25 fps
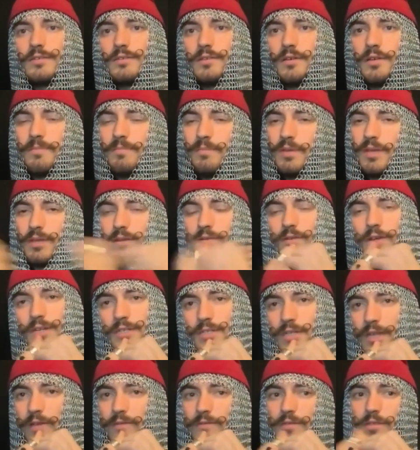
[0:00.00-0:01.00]
So I bit
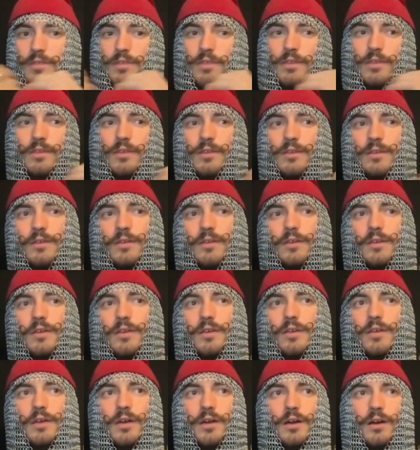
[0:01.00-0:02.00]
crushed everything.
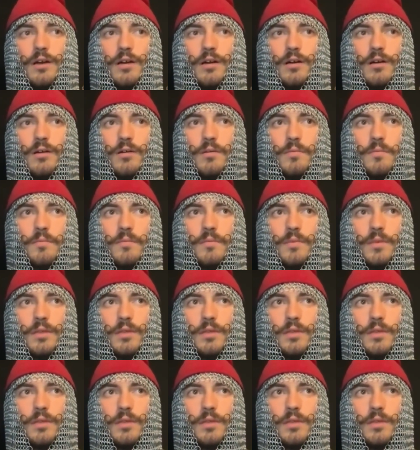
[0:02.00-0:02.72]
Um,